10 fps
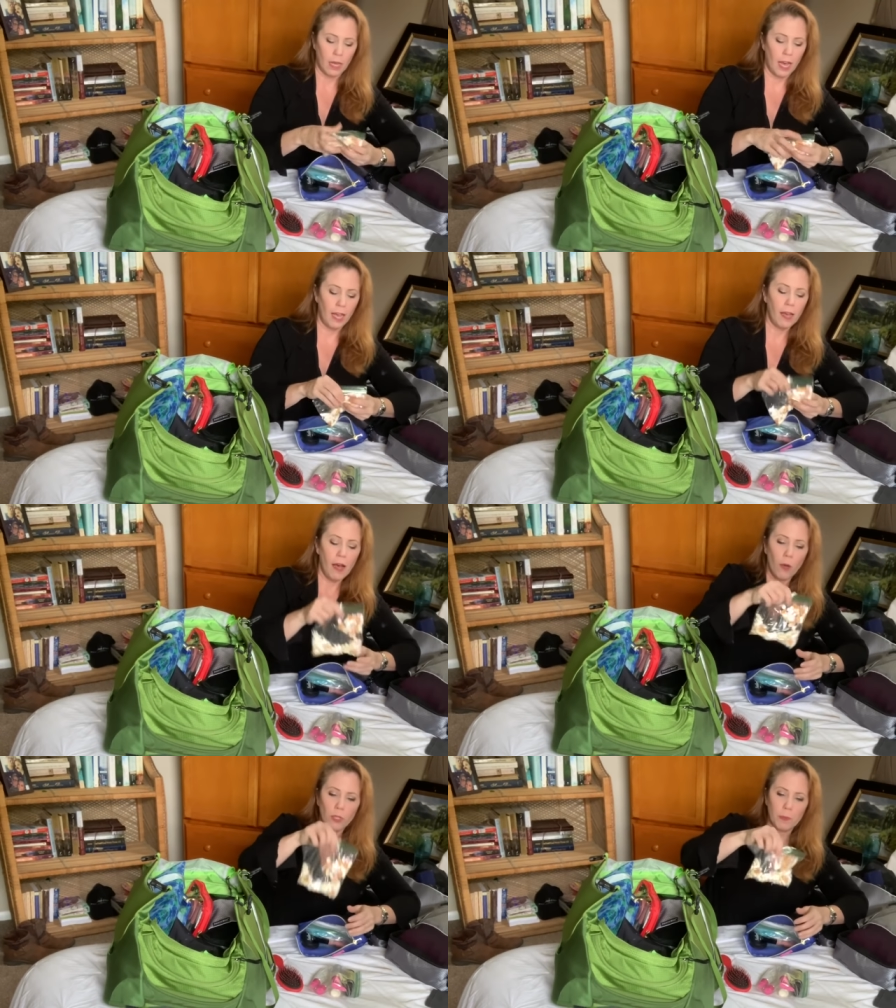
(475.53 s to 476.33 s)

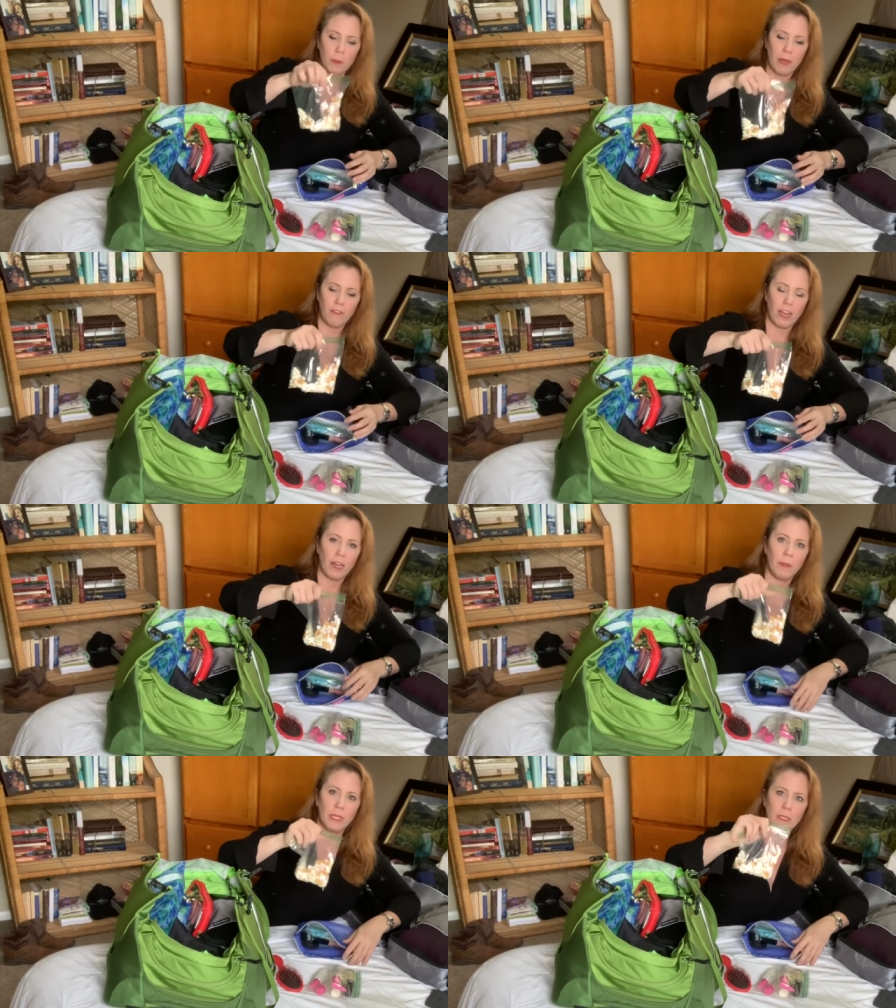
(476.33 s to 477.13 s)
I always put my
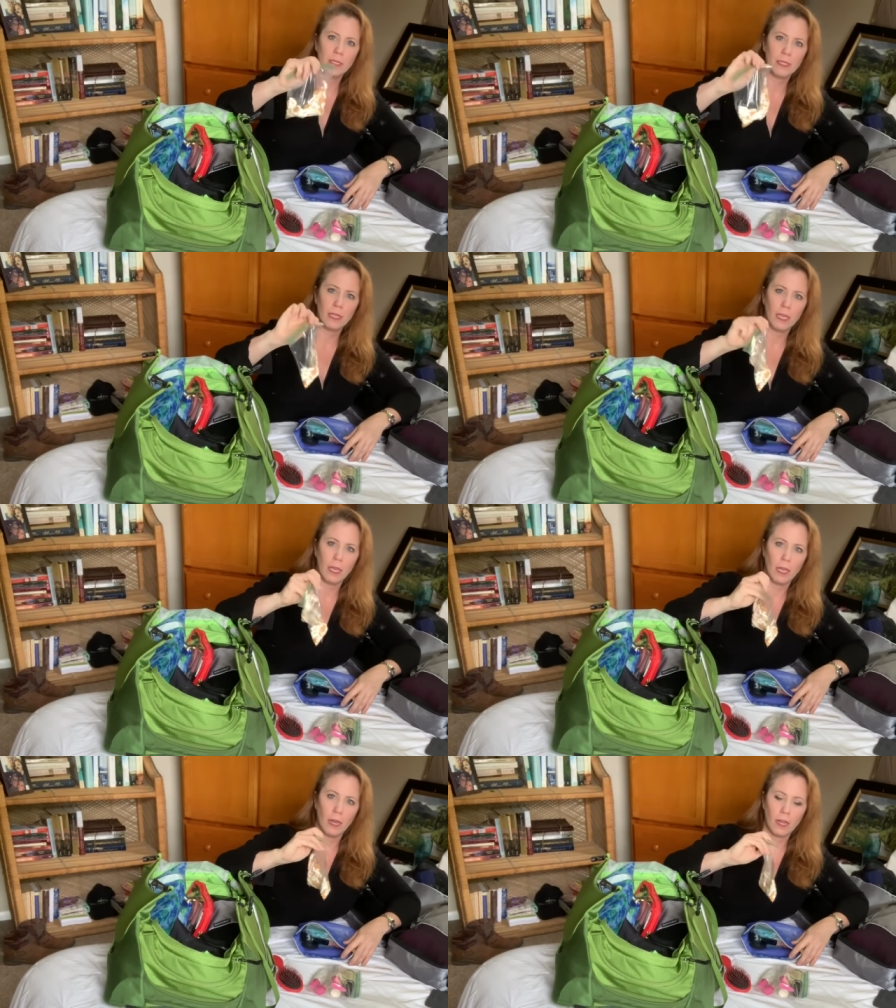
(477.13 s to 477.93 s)
vitamins
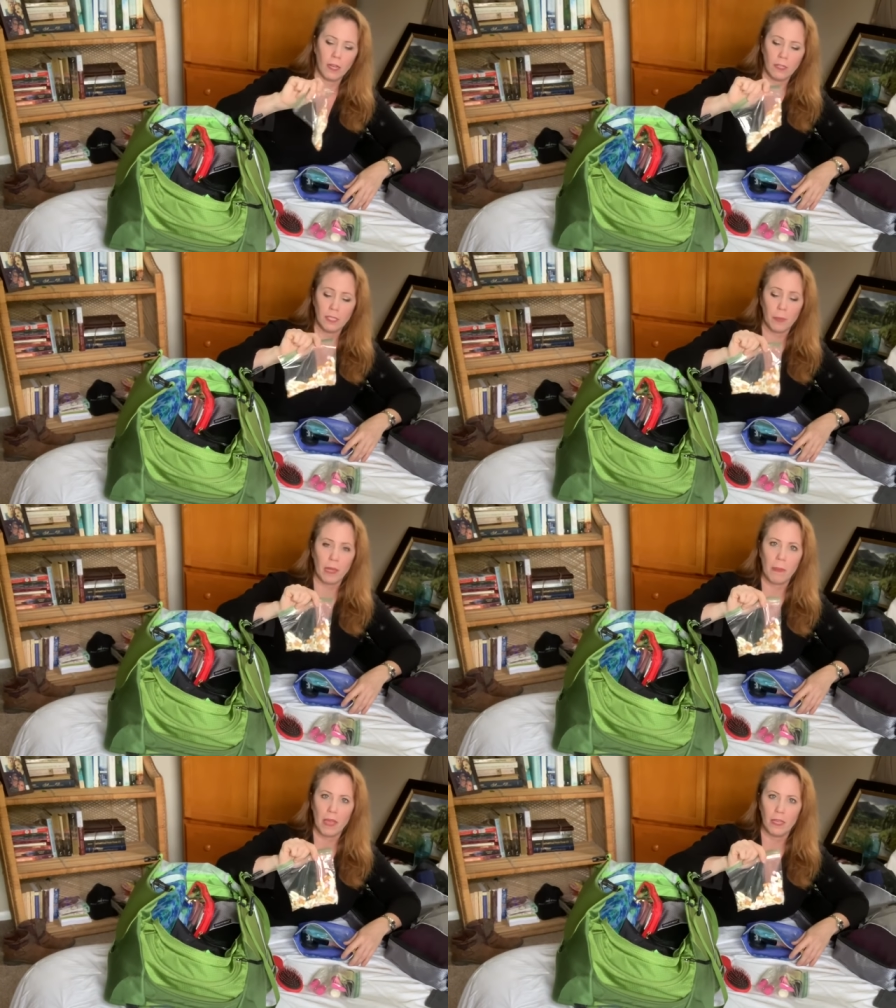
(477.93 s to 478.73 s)
in a
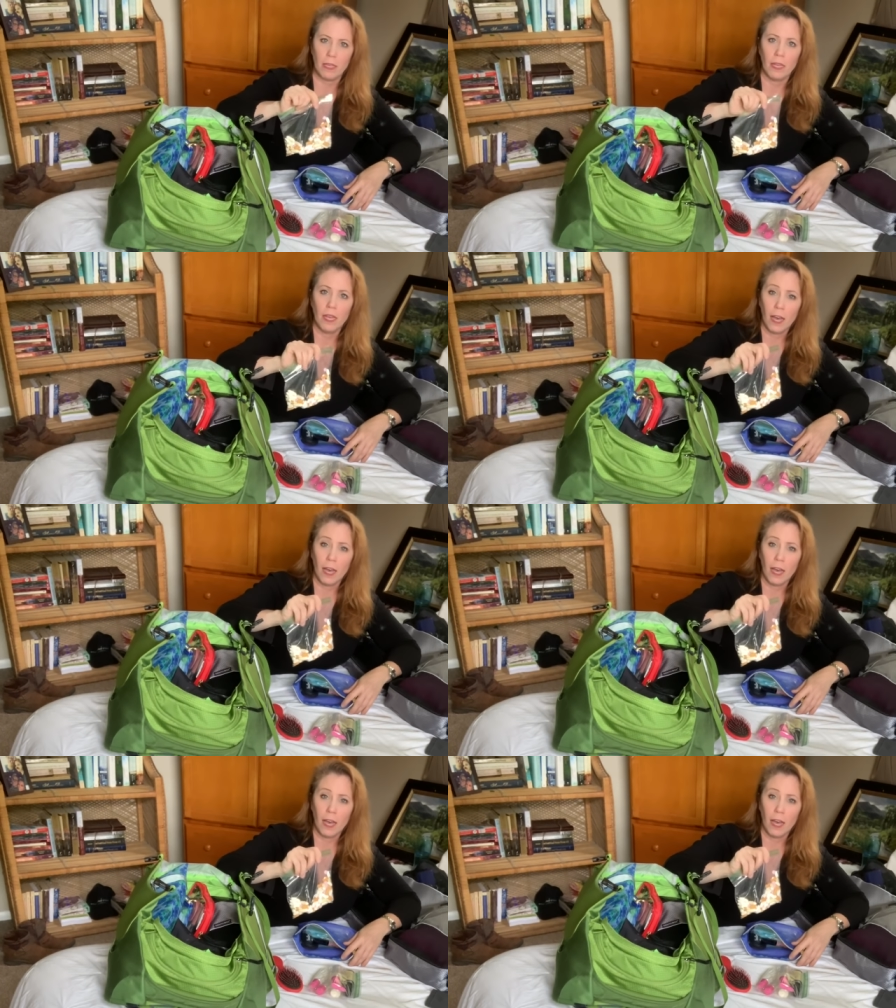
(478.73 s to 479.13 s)
Ziploc baggie.